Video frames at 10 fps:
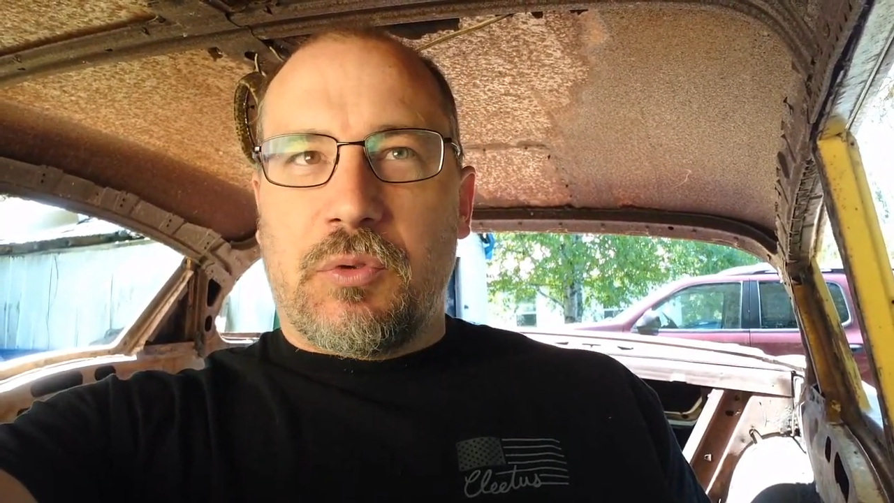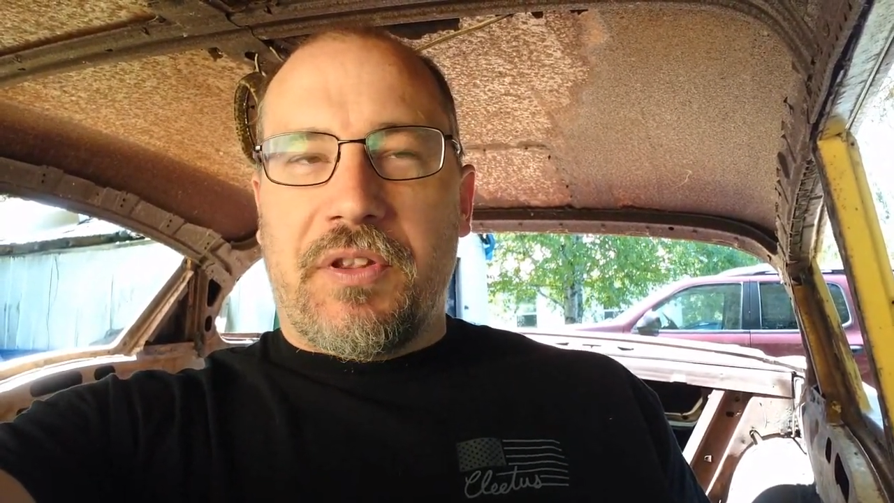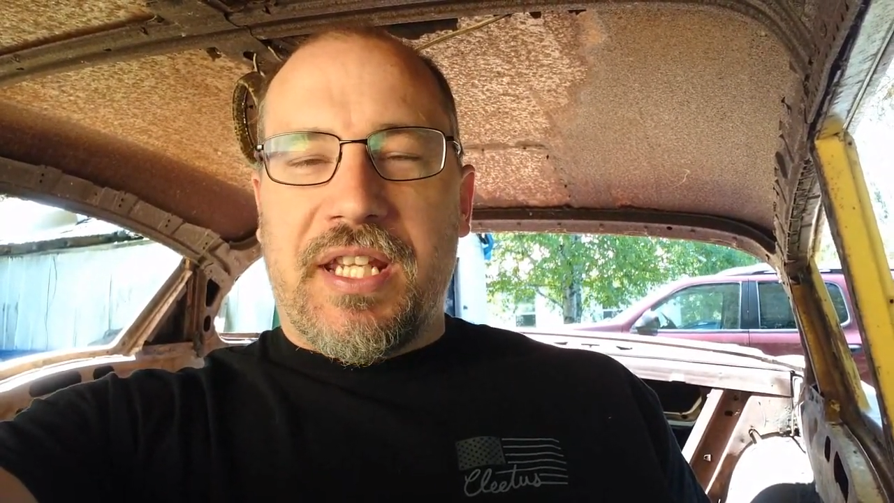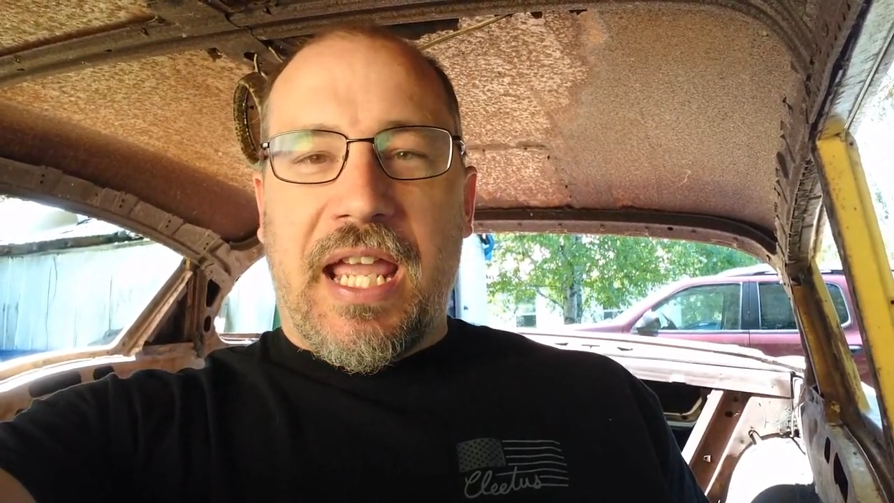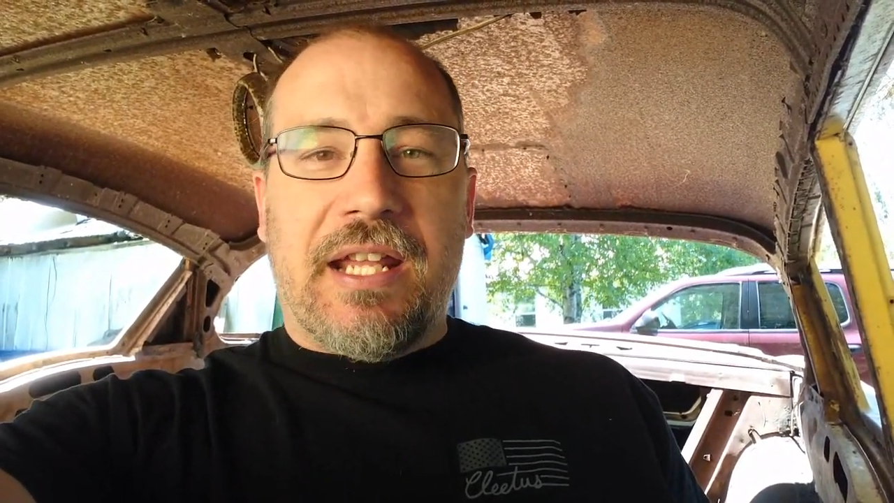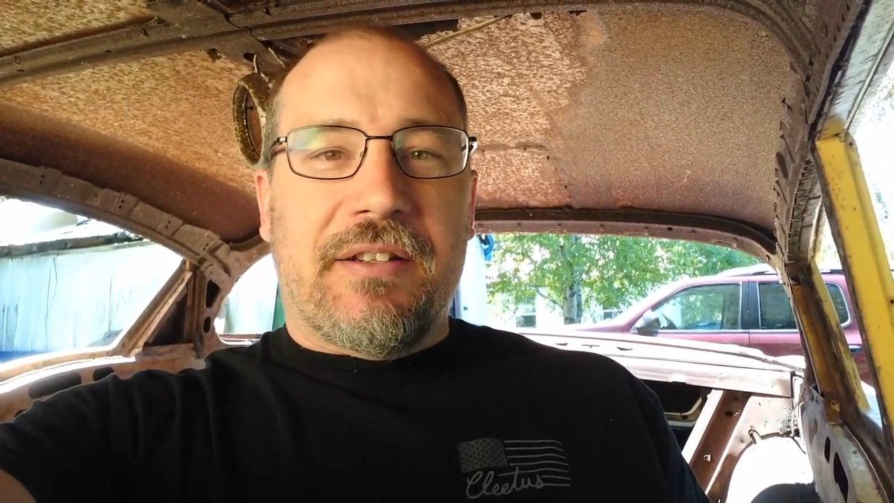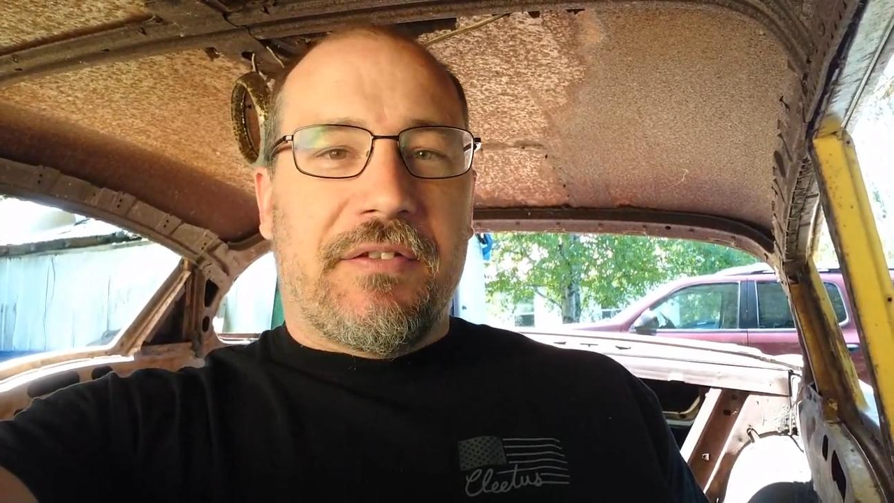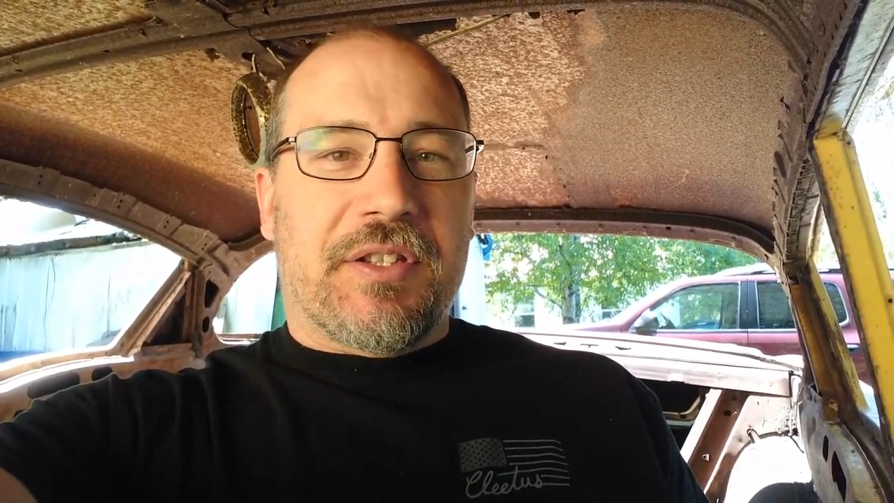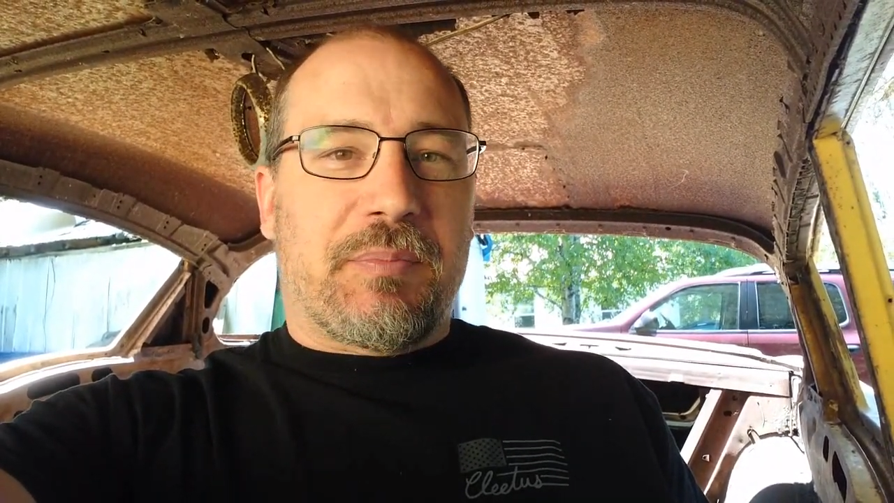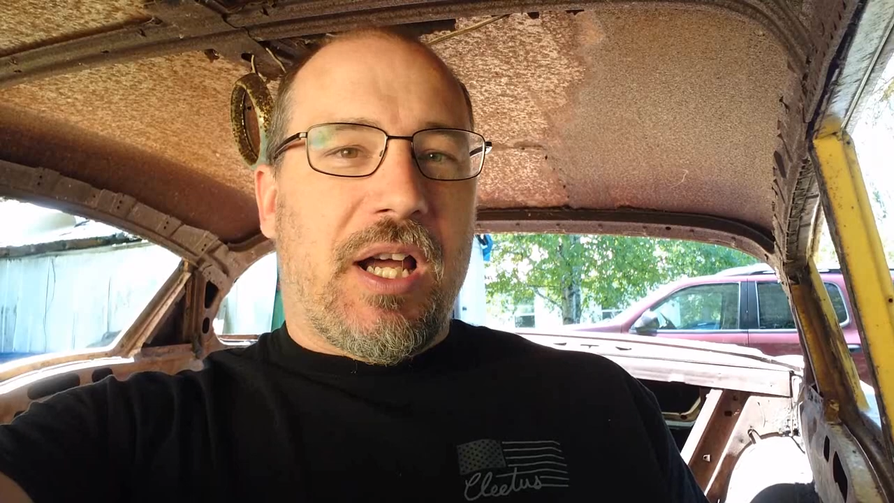or the end
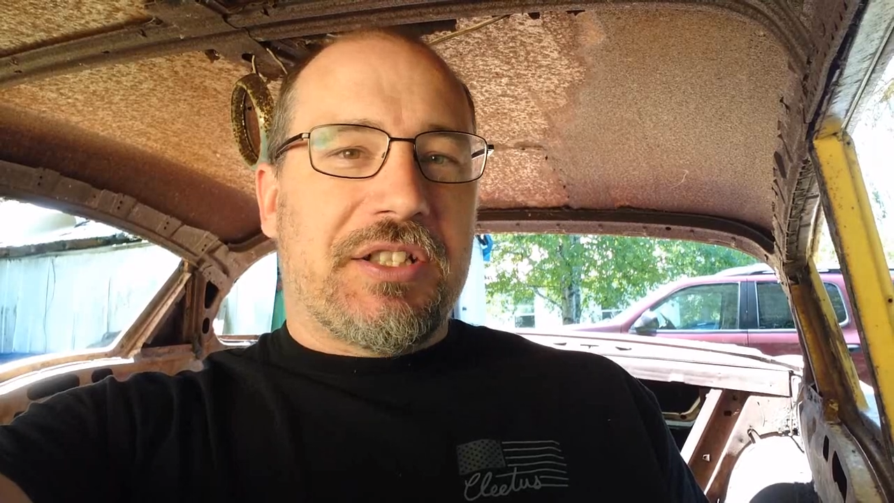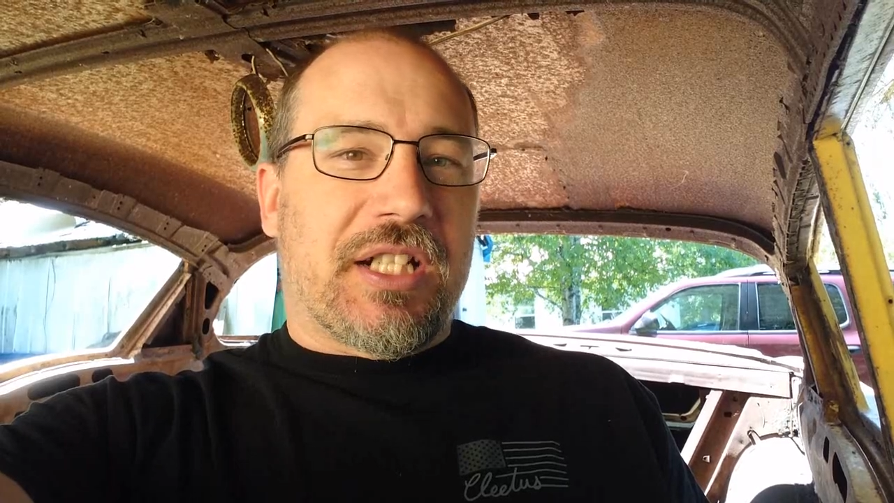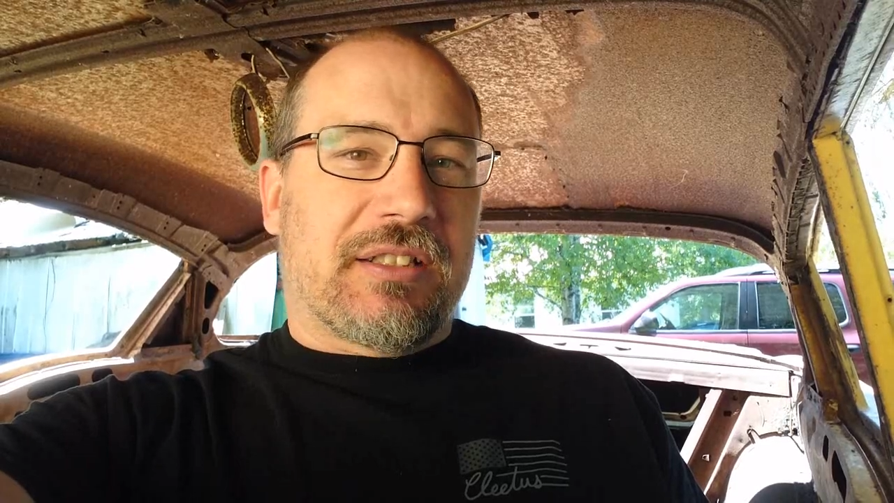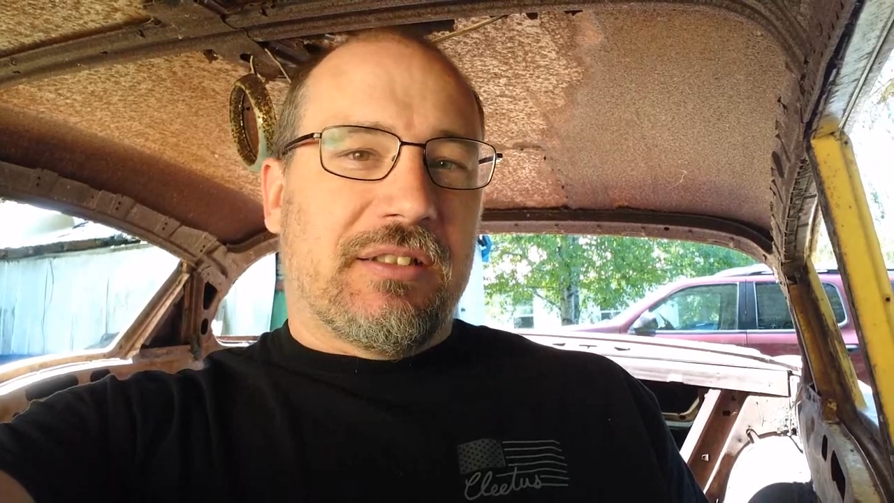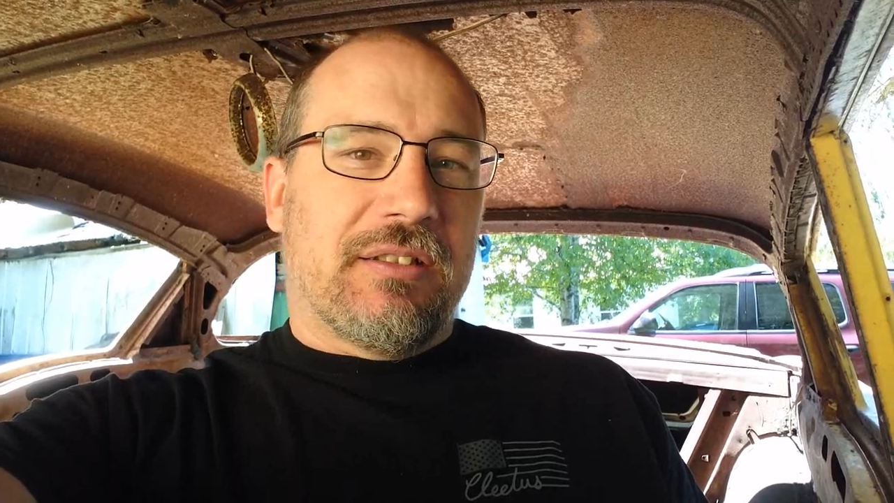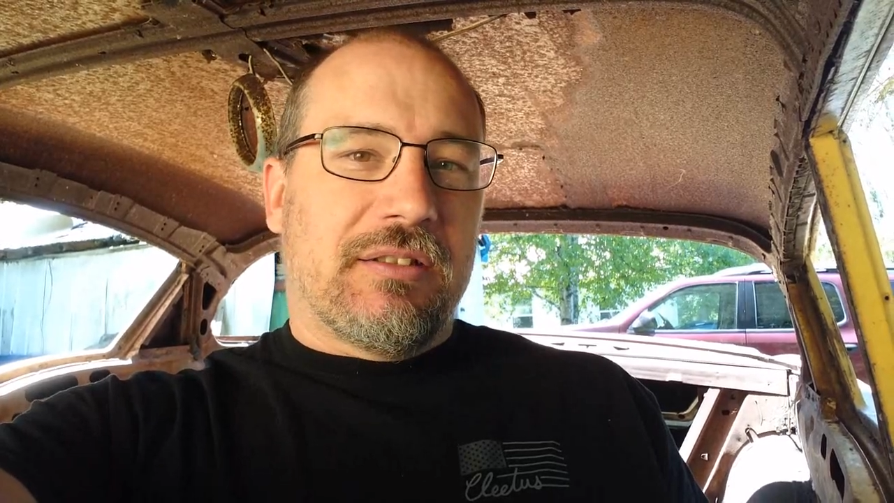of this project,